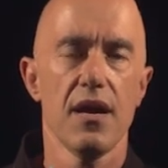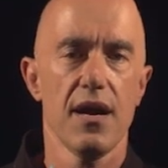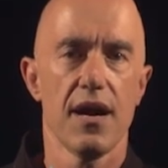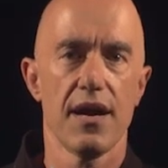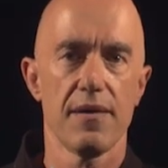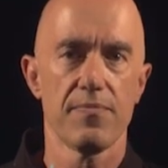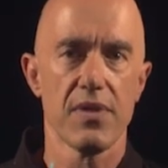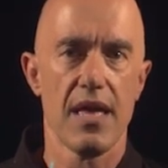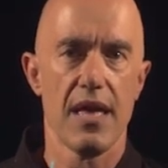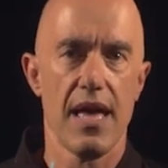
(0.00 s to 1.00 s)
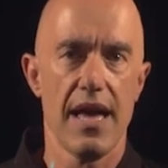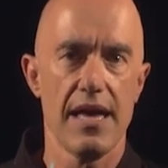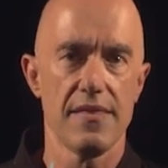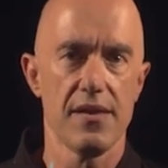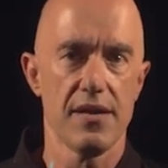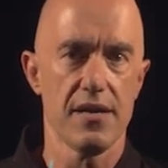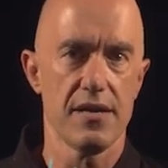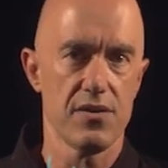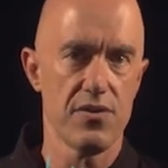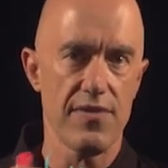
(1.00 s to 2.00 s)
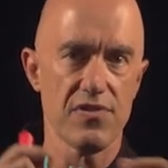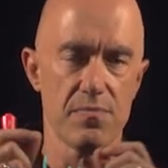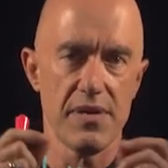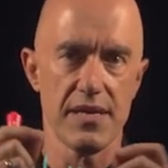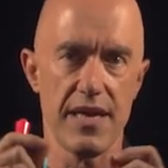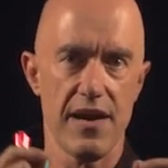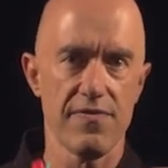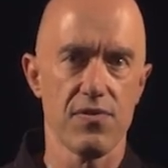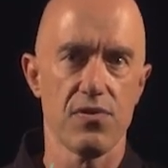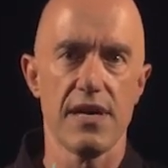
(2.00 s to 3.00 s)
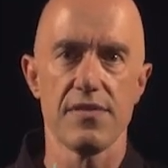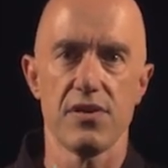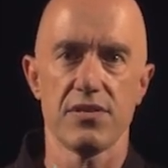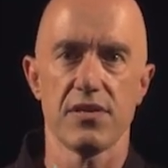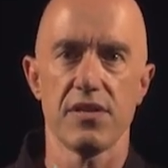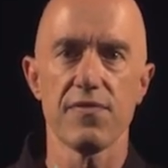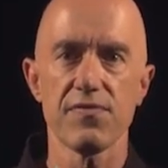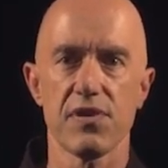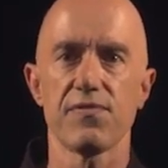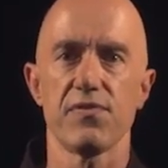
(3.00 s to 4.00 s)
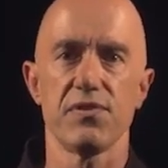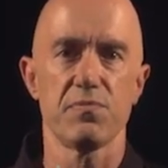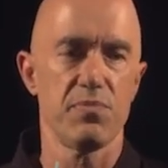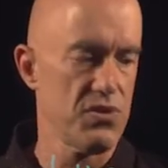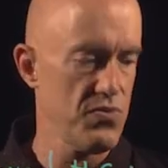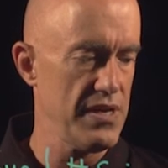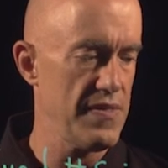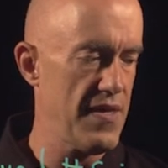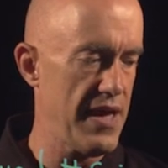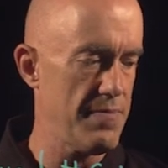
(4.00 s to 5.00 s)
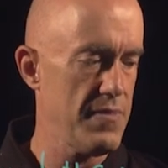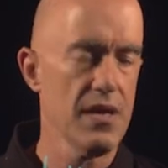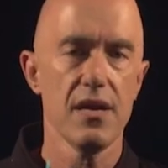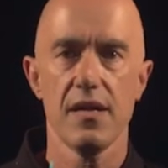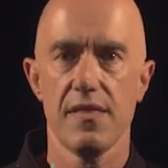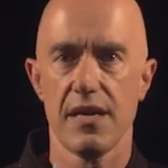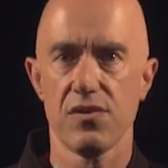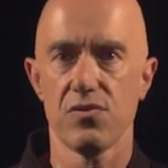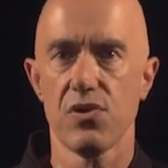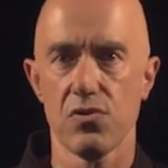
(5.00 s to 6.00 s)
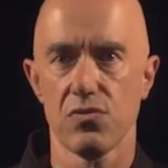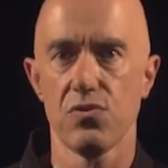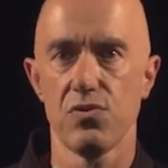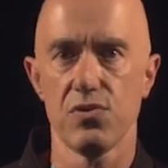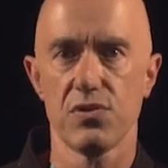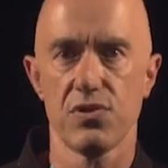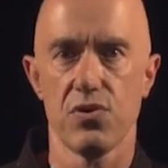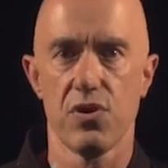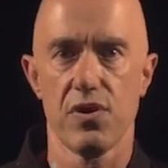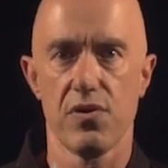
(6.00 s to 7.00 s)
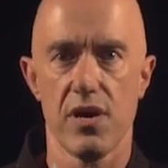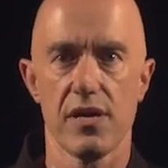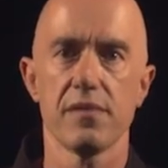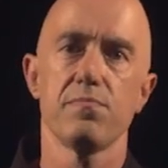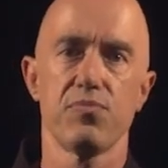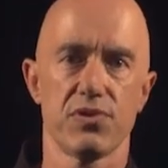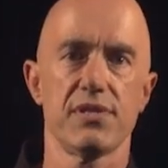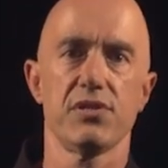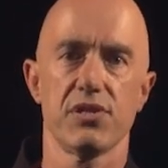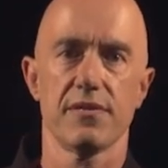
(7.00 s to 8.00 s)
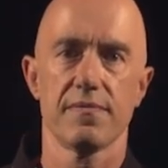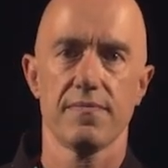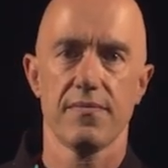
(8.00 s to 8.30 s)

Um, and uh, you have to be careful that there's enough difference between them that you don't lose your uh, precision.